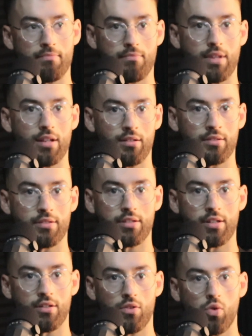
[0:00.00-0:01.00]
middle
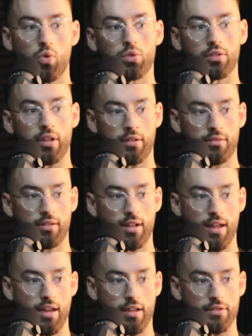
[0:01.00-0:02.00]
to older
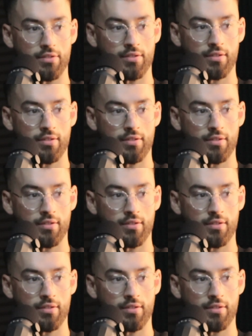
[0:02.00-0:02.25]
clients.